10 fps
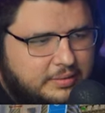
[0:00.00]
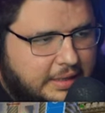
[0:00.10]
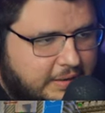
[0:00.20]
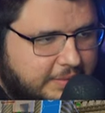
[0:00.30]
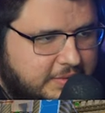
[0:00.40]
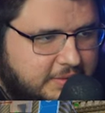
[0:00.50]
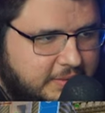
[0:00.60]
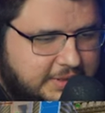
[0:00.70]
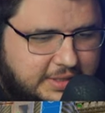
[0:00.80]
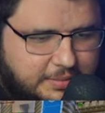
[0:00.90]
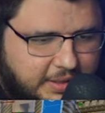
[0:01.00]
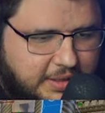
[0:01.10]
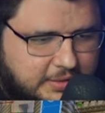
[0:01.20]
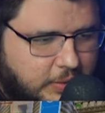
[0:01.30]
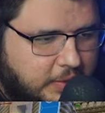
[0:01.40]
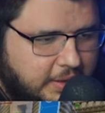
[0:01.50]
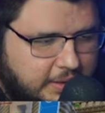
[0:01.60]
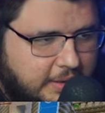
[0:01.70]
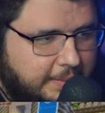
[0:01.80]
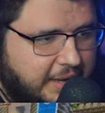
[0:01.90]
No, that was to his teammate that scored in.
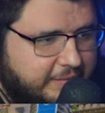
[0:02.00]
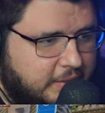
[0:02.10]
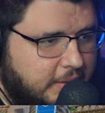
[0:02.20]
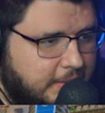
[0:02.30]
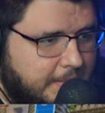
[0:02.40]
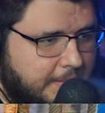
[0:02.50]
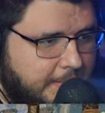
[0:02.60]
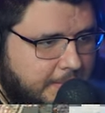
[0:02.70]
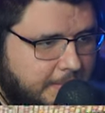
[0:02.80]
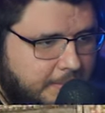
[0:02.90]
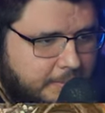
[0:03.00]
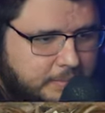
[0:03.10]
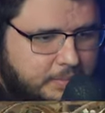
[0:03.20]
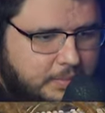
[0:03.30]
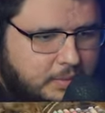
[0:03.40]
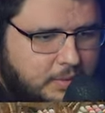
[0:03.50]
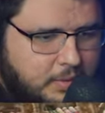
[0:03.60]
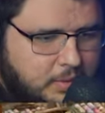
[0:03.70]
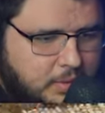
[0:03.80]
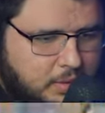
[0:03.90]
I'll be left.
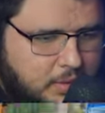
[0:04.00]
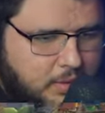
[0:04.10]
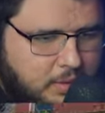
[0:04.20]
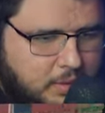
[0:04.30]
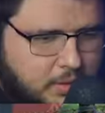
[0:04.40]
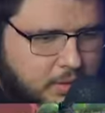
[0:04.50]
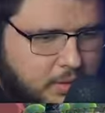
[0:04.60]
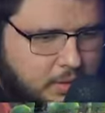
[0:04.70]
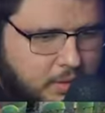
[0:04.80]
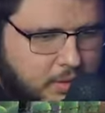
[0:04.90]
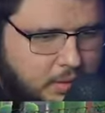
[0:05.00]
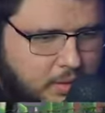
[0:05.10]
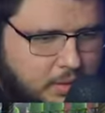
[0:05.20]
Mm-hmm.